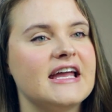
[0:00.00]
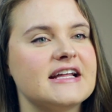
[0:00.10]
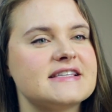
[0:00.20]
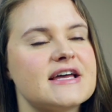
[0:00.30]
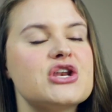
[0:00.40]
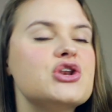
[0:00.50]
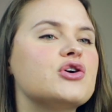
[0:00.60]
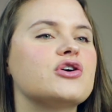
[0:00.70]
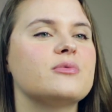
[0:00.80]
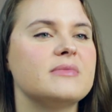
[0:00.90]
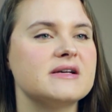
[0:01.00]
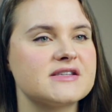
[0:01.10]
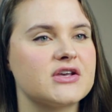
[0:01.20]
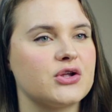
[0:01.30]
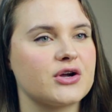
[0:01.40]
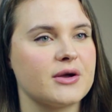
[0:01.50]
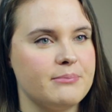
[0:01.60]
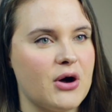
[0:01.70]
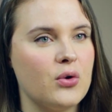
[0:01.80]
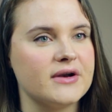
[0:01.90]
it's that neuromuscular
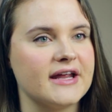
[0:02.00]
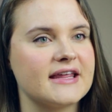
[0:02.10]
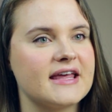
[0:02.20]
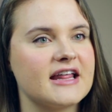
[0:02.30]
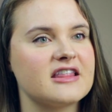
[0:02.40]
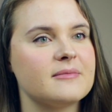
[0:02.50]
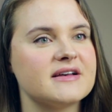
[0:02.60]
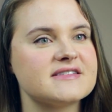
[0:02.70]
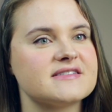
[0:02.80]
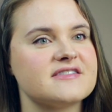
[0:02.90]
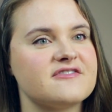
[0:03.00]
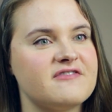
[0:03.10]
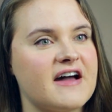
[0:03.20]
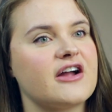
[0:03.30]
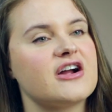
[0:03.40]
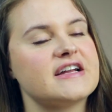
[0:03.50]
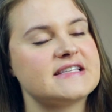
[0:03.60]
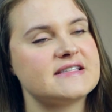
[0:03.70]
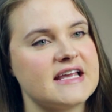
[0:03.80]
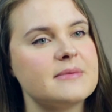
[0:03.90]
component, getting the muscles to fire and
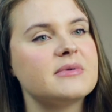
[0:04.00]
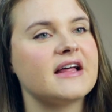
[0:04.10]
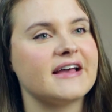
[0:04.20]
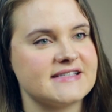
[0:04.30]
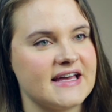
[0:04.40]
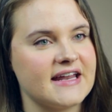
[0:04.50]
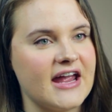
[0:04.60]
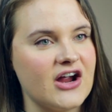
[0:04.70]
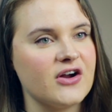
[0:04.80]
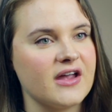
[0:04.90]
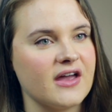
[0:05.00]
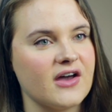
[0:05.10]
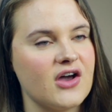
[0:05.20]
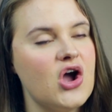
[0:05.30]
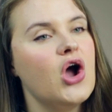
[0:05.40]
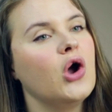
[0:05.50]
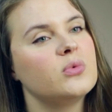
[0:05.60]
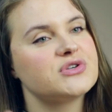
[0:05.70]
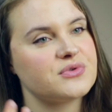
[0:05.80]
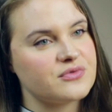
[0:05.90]
stabilize that area,
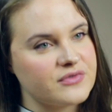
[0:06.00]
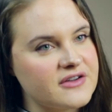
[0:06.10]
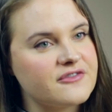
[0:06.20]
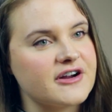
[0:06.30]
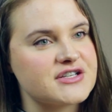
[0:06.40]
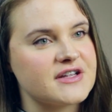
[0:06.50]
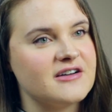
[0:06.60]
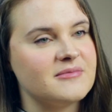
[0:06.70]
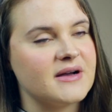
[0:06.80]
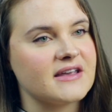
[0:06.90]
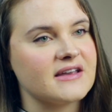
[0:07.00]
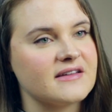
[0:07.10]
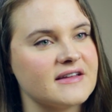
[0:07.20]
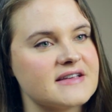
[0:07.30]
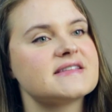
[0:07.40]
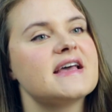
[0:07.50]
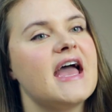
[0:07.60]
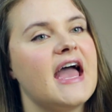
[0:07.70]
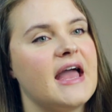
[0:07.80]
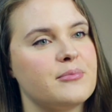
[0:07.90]
which will refresh the homunculus
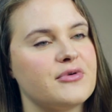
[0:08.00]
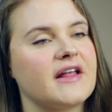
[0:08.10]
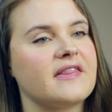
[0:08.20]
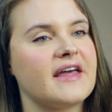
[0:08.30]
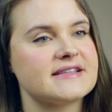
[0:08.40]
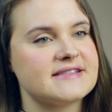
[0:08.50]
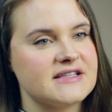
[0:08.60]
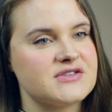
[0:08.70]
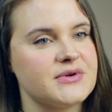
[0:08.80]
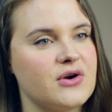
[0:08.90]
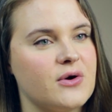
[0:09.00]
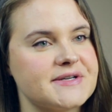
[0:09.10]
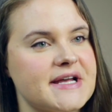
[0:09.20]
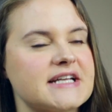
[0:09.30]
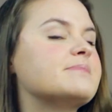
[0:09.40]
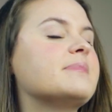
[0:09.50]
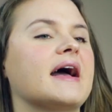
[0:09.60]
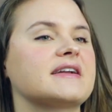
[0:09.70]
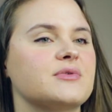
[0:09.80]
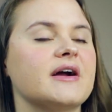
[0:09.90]
and bring that sensory cortex
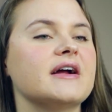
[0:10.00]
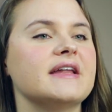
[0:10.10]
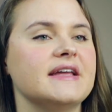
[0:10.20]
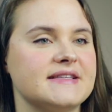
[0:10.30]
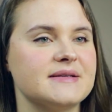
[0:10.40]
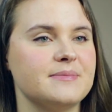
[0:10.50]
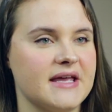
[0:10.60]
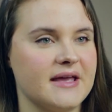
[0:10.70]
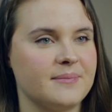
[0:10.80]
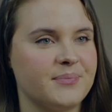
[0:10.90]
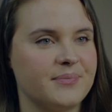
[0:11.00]
back to where it needs to be.